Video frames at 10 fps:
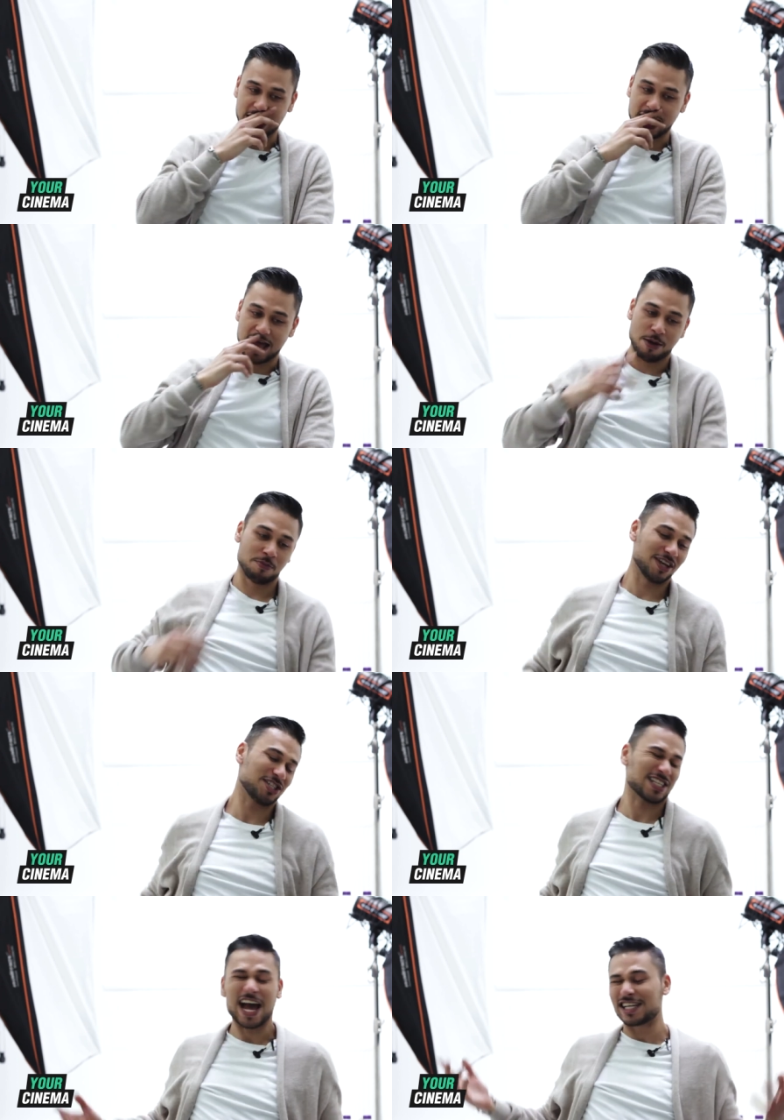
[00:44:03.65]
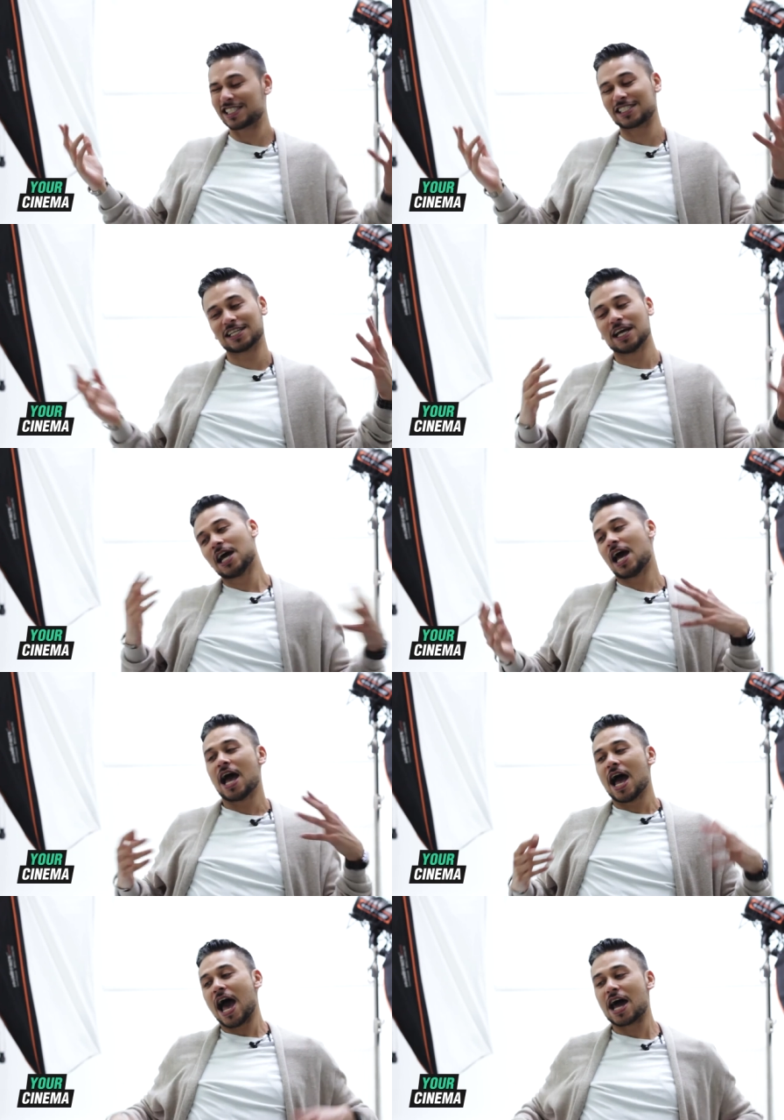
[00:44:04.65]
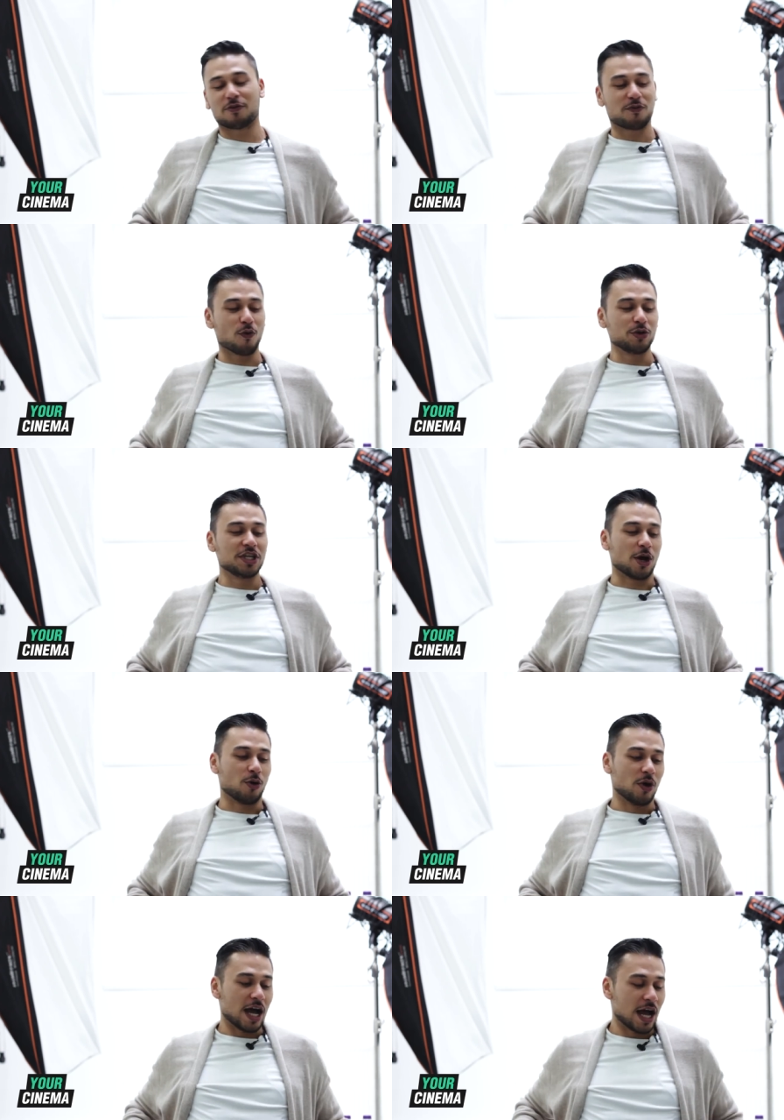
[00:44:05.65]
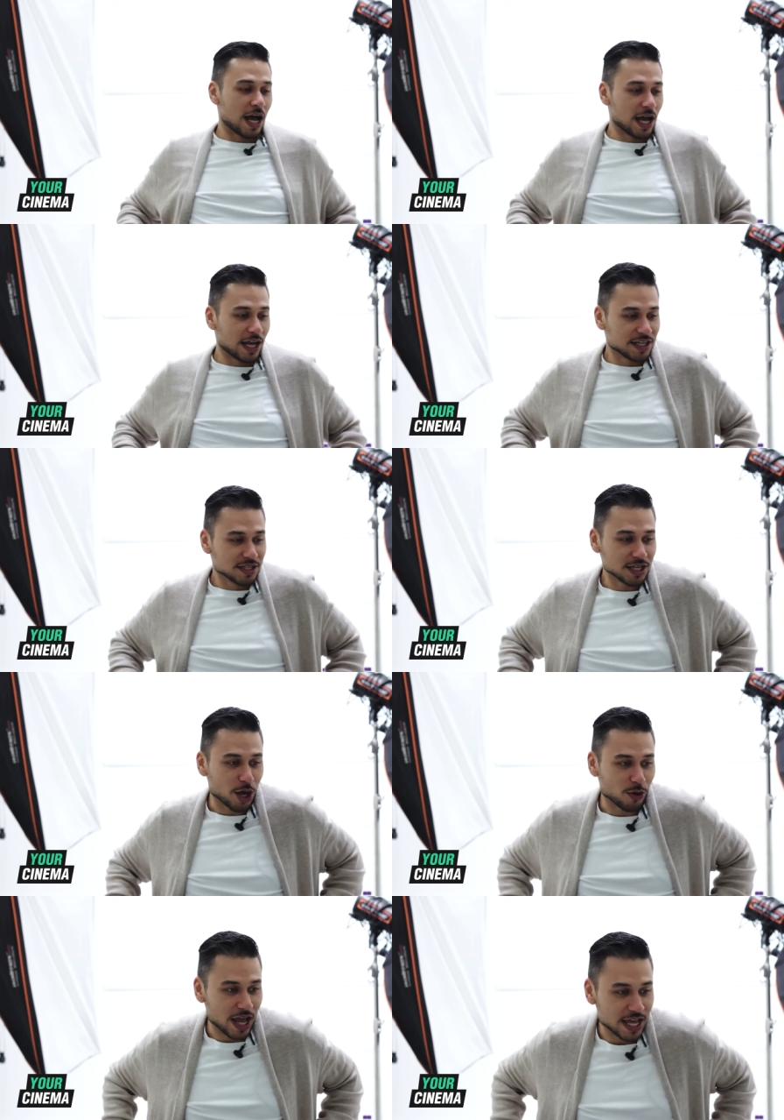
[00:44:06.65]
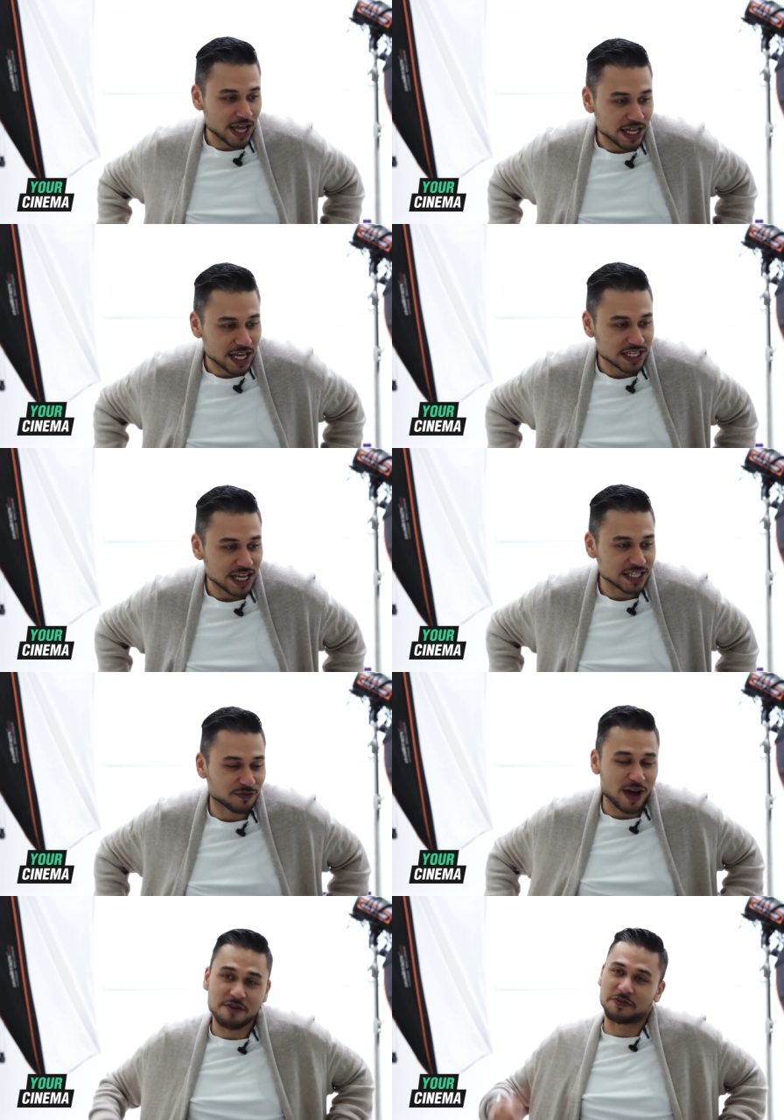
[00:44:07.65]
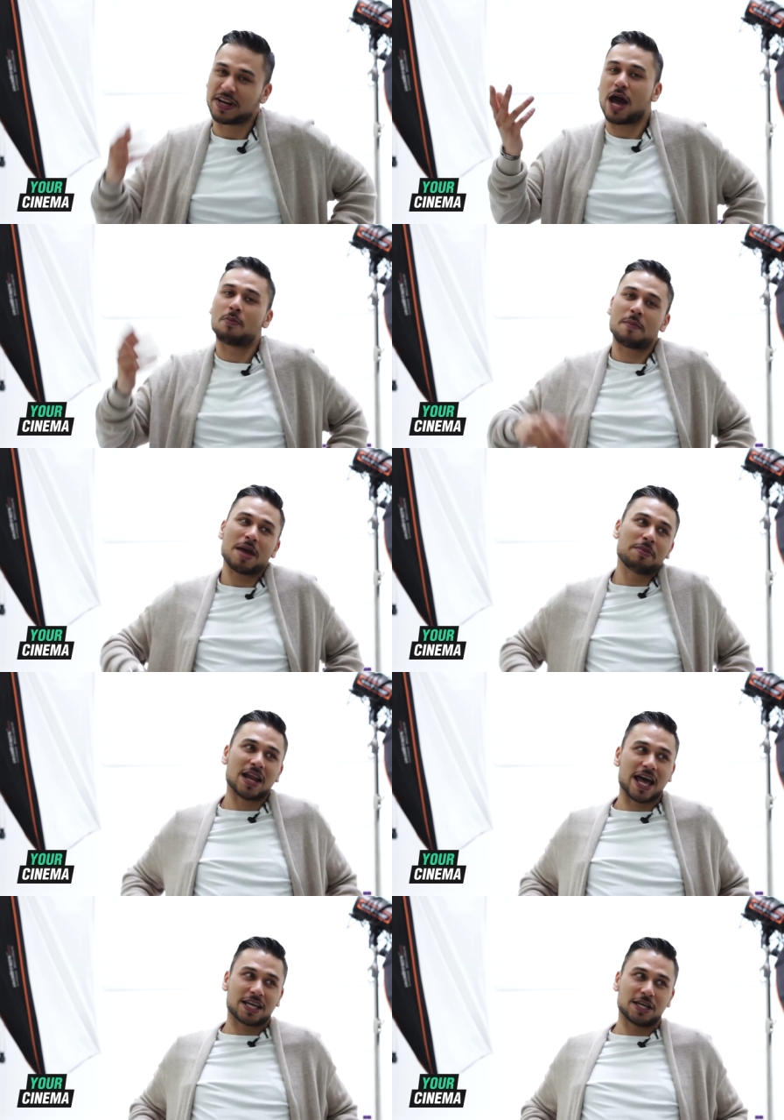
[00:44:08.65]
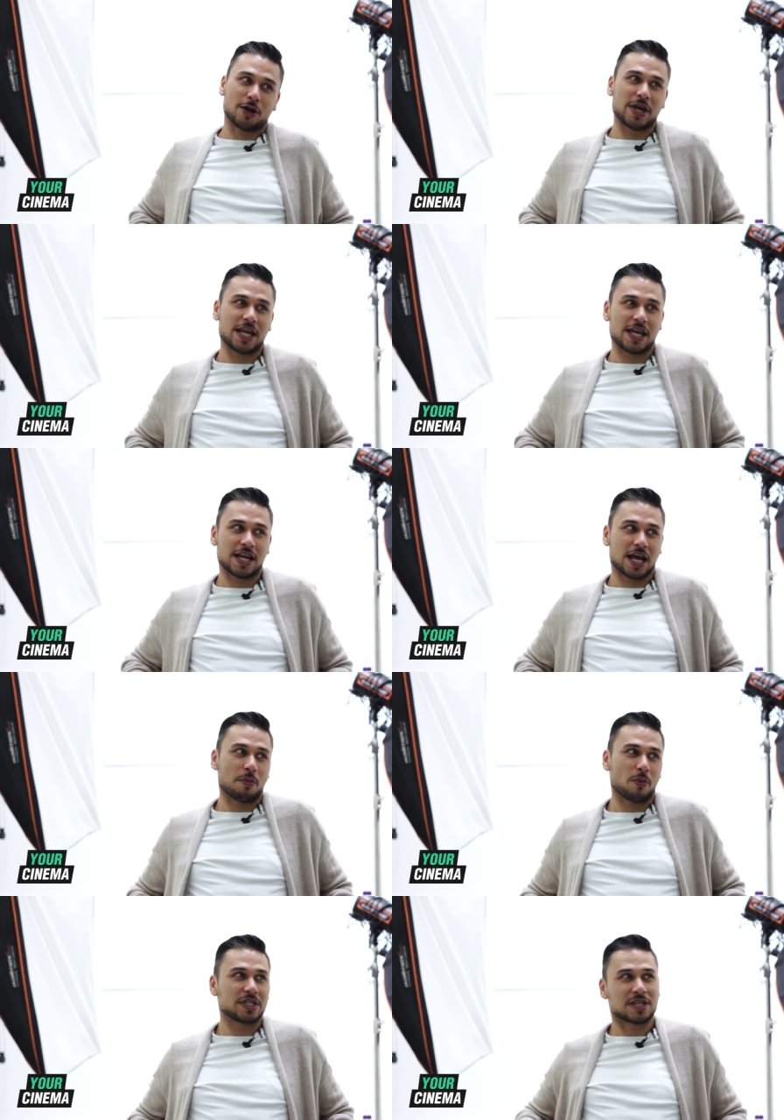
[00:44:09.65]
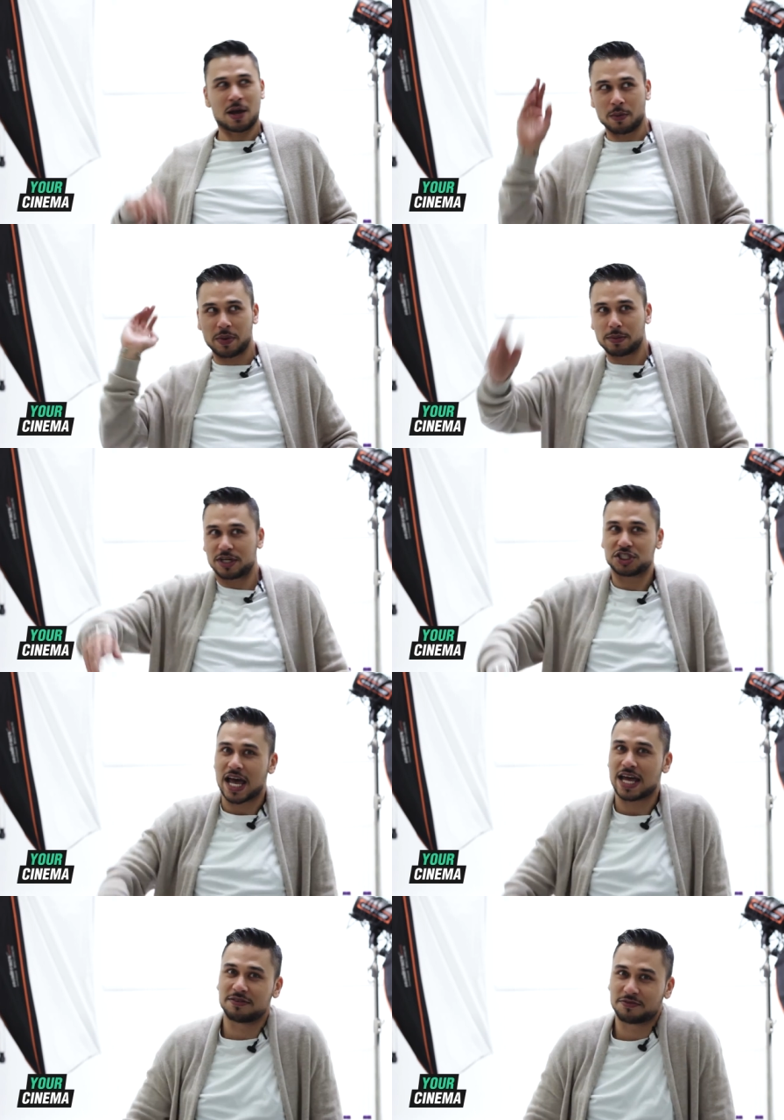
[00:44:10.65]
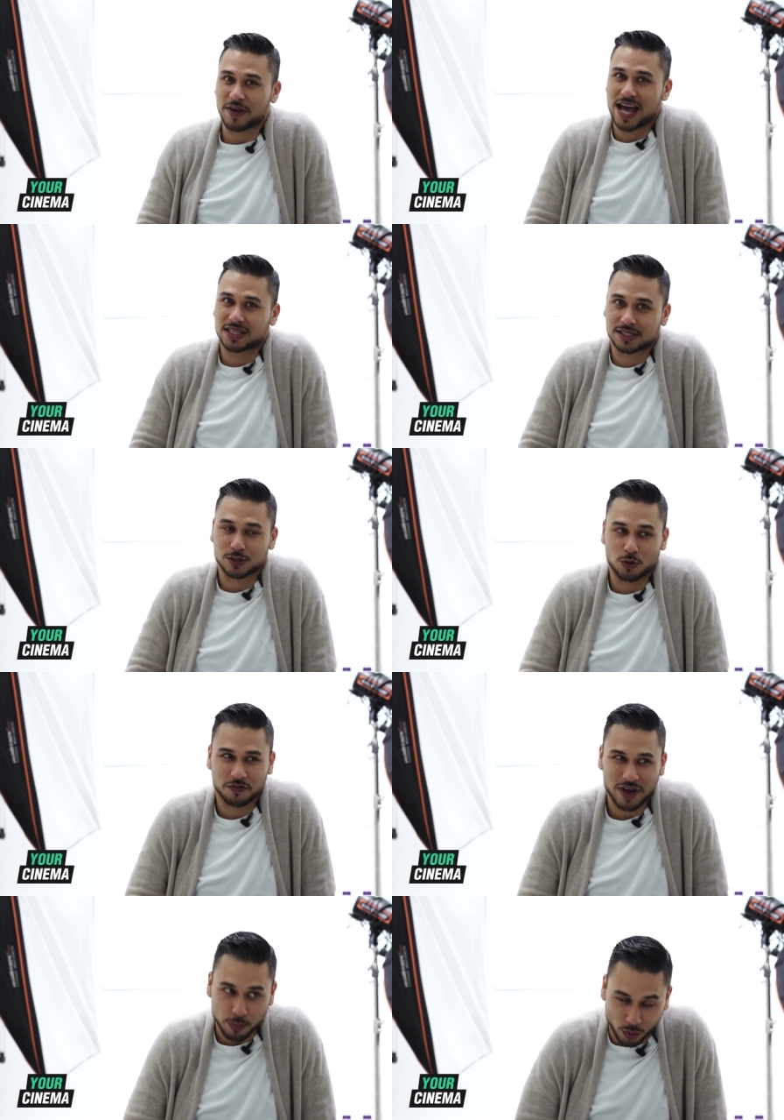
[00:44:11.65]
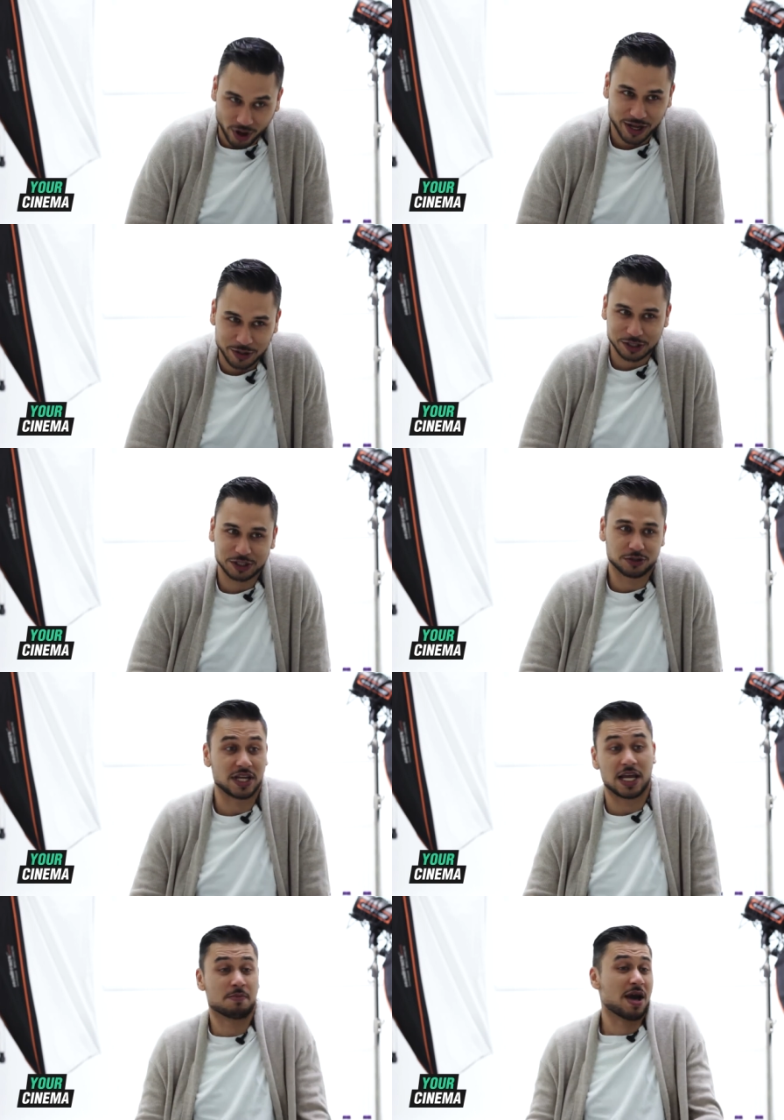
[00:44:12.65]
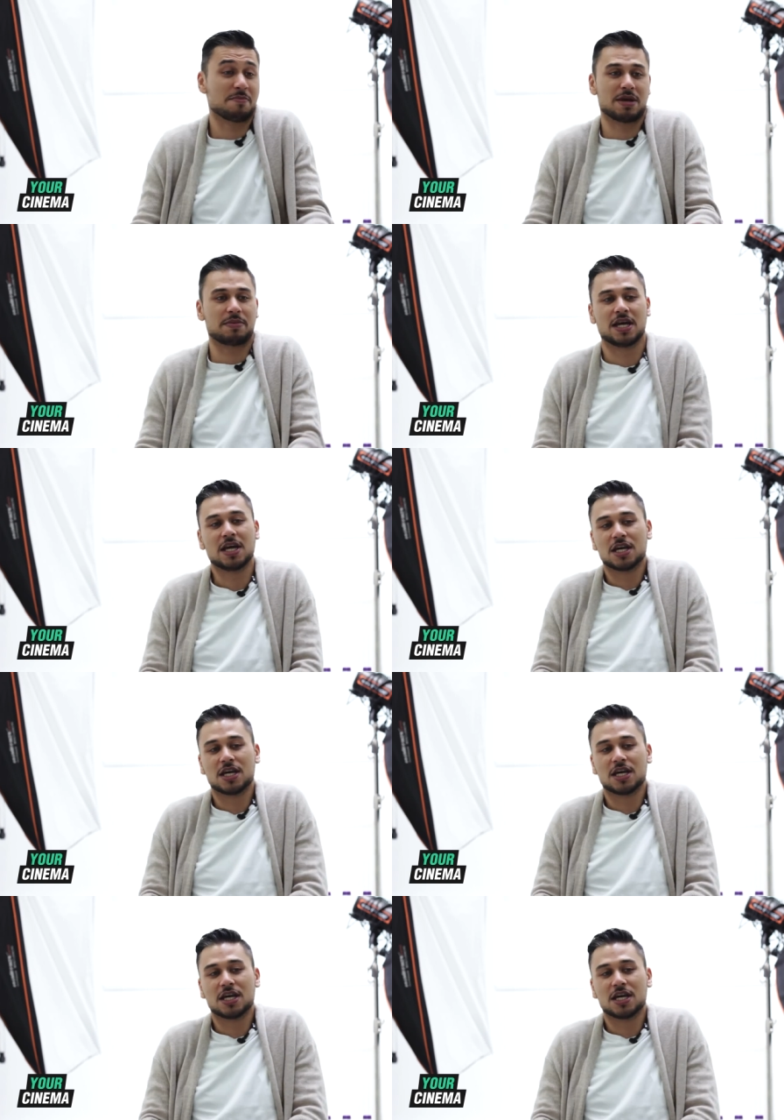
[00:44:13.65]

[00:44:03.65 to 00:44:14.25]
Um, it's just that I just had a thought, you know, uh, you know, it, it's fine for now, but maybe like, you know, in, in a couple of weeks time when people are shouting Fats or boy on the street, it might be a bit,